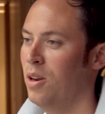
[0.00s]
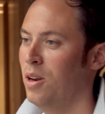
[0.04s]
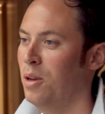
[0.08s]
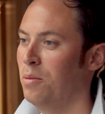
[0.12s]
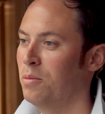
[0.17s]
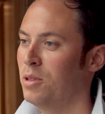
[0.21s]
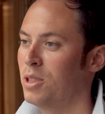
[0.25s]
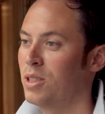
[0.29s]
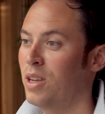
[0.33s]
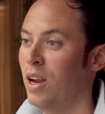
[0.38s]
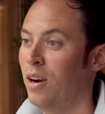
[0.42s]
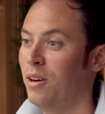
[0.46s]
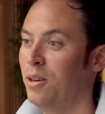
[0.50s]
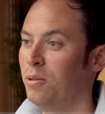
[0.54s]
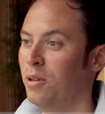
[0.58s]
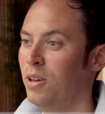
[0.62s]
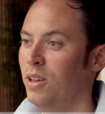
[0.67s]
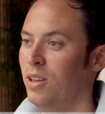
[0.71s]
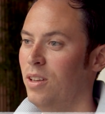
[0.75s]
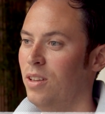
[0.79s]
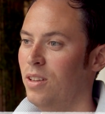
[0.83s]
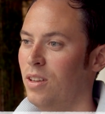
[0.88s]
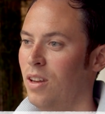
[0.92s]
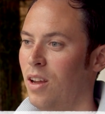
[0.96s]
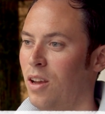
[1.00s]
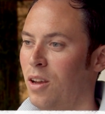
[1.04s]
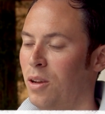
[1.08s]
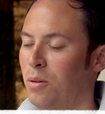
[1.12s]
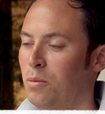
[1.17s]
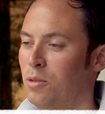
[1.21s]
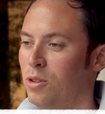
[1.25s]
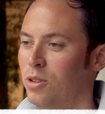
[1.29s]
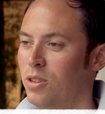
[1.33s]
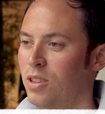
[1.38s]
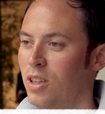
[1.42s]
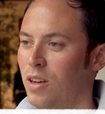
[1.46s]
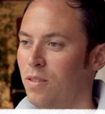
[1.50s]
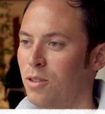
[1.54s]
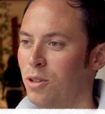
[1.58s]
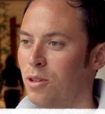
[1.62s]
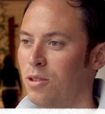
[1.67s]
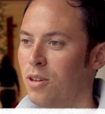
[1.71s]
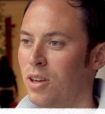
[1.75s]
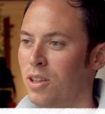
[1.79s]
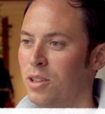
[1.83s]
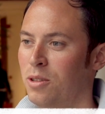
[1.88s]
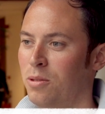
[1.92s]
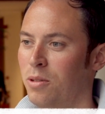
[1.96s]
my name is Gary White. I'm just after
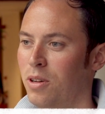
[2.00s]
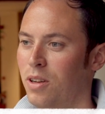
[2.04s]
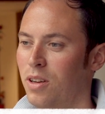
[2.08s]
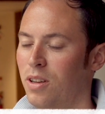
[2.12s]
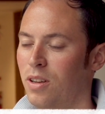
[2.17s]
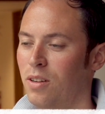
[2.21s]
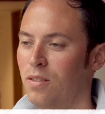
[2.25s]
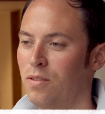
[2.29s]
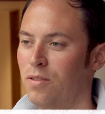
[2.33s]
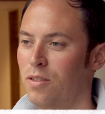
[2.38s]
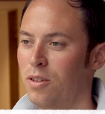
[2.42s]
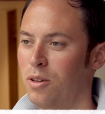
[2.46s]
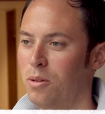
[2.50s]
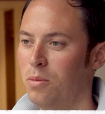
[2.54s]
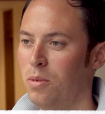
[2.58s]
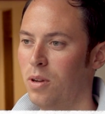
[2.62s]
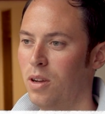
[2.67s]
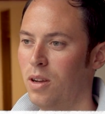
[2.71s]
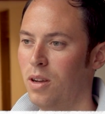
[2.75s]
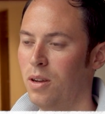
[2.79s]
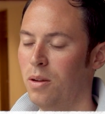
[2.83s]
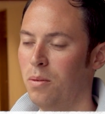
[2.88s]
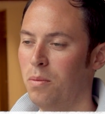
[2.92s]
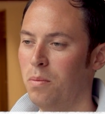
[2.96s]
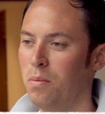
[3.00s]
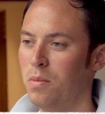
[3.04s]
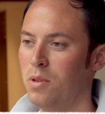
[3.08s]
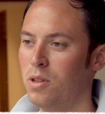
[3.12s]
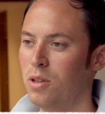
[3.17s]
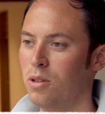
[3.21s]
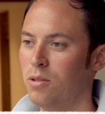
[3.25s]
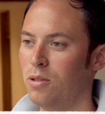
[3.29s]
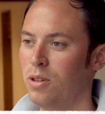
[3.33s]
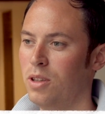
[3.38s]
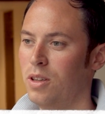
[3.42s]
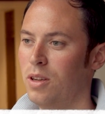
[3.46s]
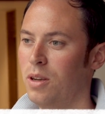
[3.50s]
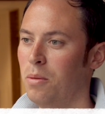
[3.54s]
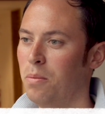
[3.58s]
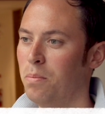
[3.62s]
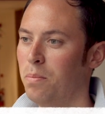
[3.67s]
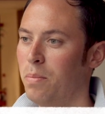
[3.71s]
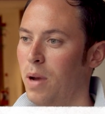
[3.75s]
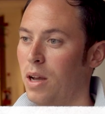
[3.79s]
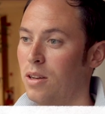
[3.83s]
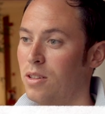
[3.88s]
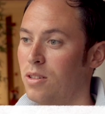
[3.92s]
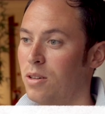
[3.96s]
graduating from a degree
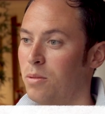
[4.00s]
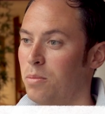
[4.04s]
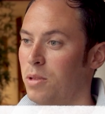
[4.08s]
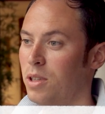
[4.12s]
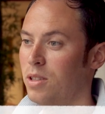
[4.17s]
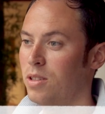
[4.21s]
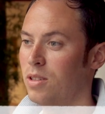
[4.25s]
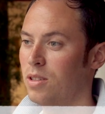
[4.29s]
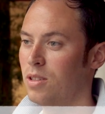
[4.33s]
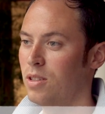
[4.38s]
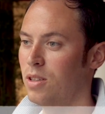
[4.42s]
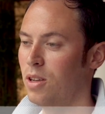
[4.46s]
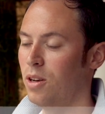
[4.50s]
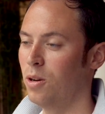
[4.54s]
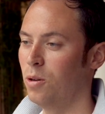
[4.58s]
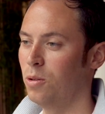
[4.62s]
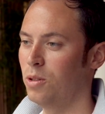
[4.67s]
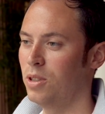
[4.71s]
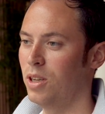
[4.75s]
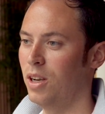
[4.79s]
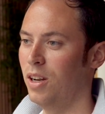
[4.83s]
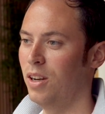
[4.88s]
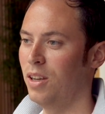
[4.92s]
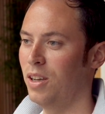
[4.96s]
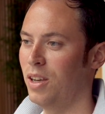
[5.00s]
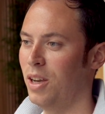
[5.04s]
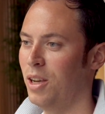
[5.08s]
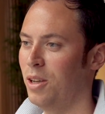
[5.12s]
in Bachelor of Business in Hotel and